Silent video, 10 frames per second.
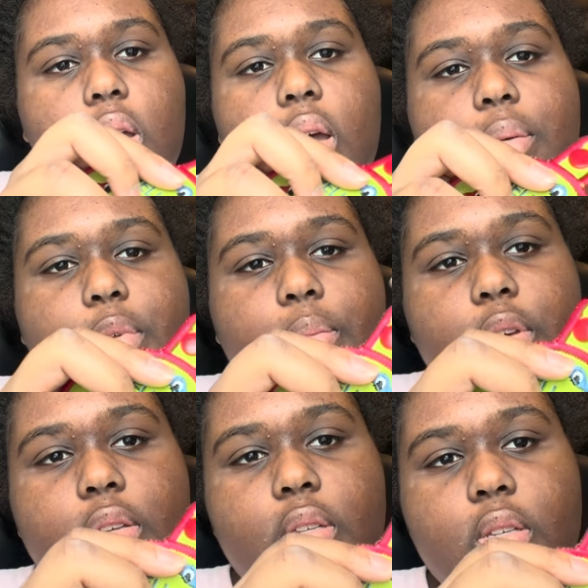And then
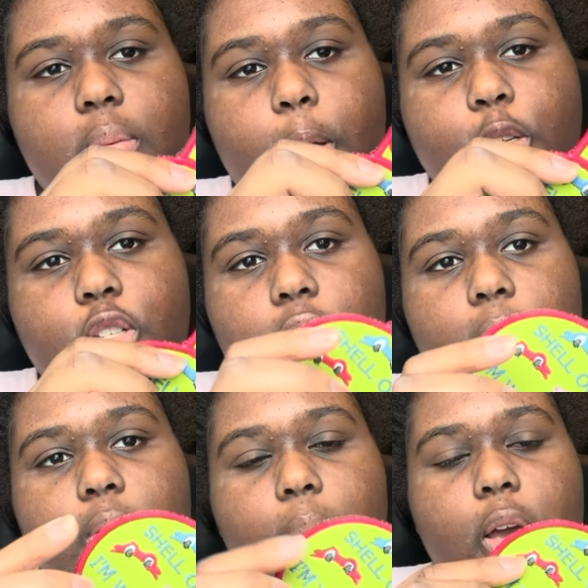this is the patch
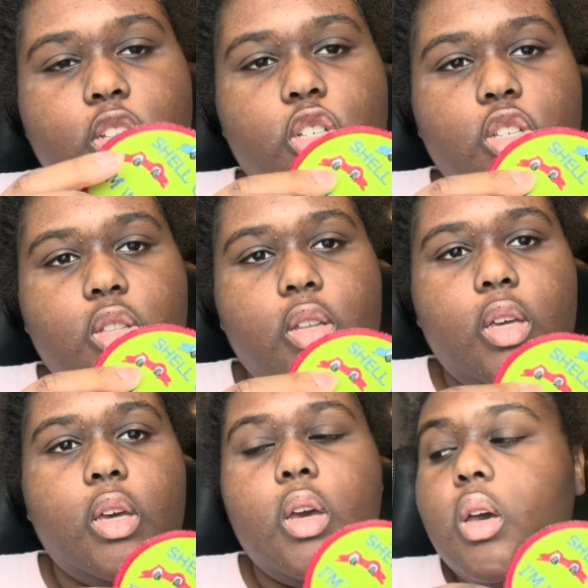tab that matches
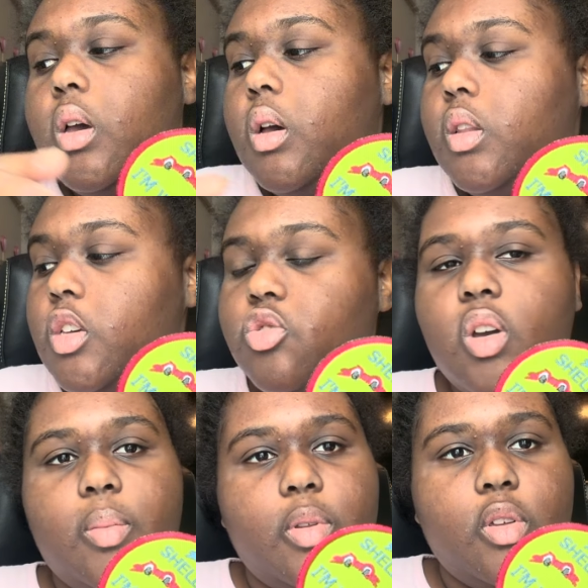the leash
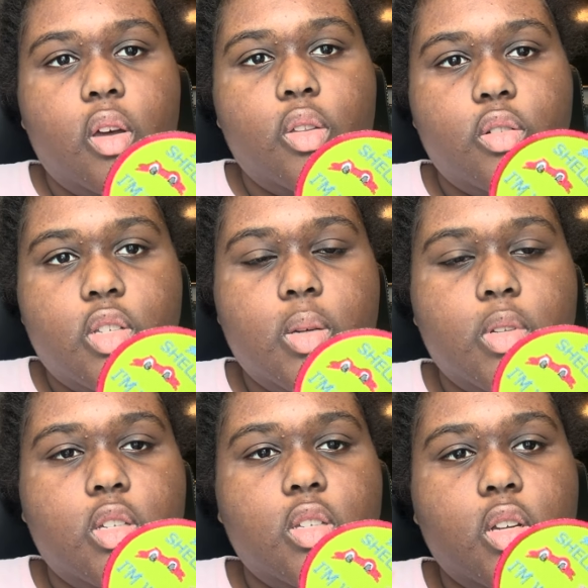wrap and the other
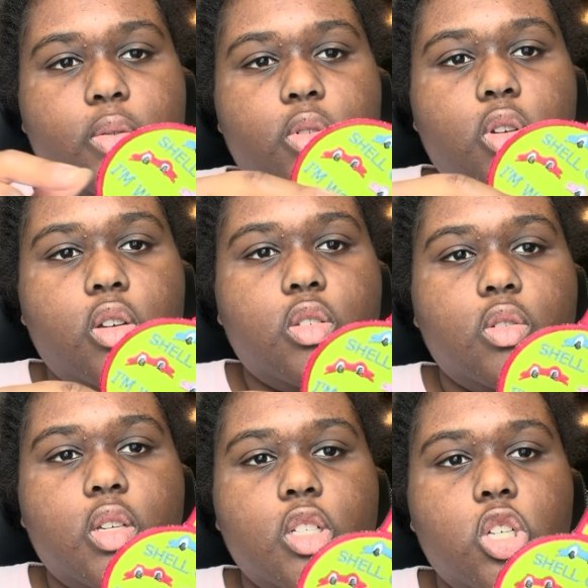TMNT stuff you saw. So it
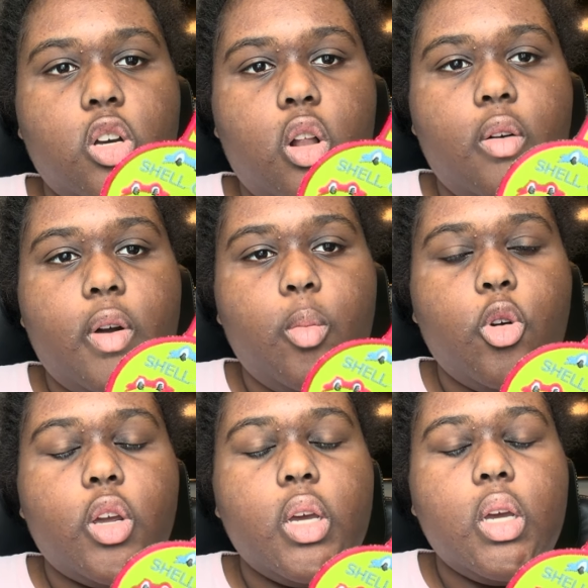says show off, I'm
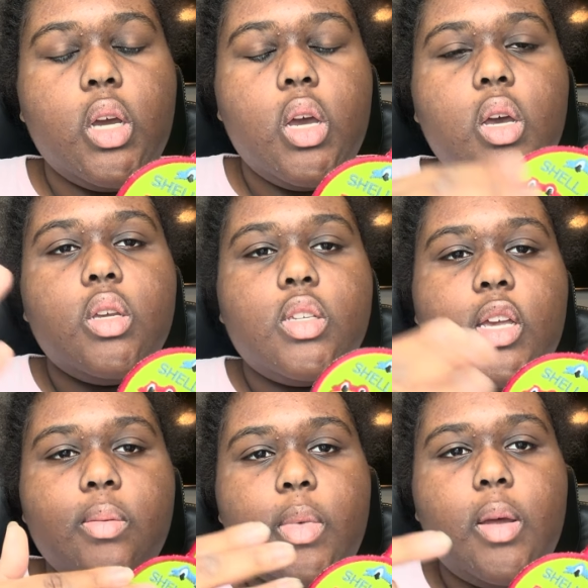working.
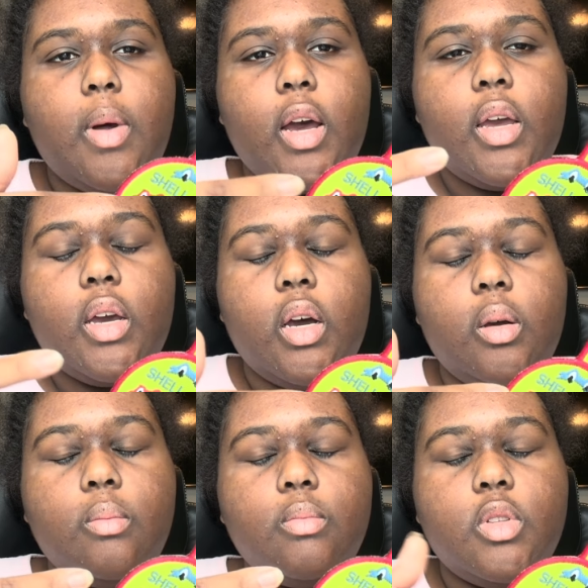Made by
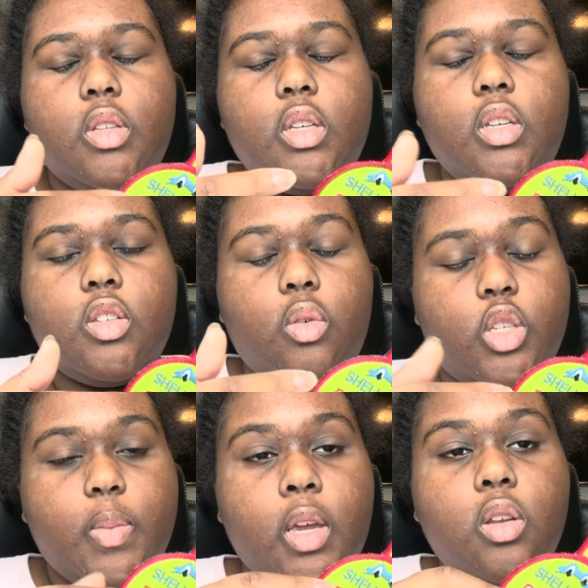the Sewing
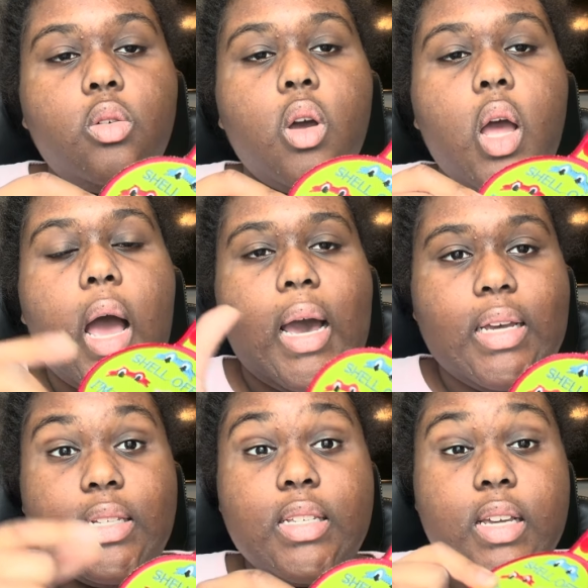Spaniel. I
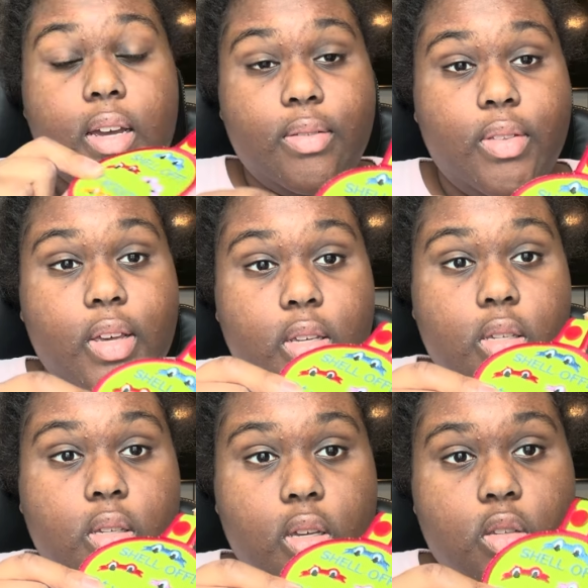designed
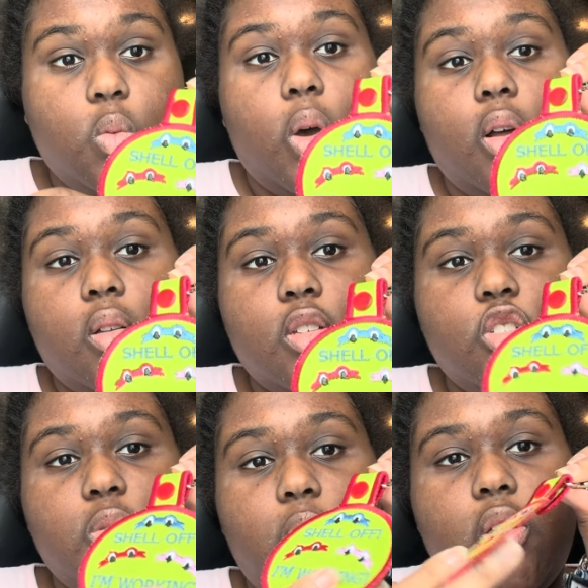this as well, and
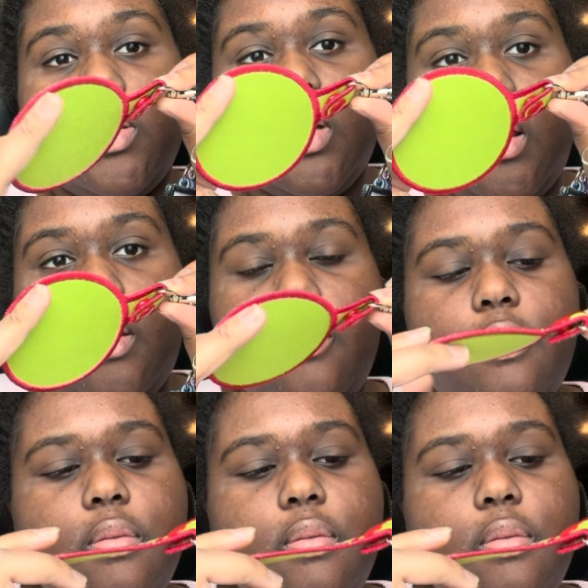she brought it to life.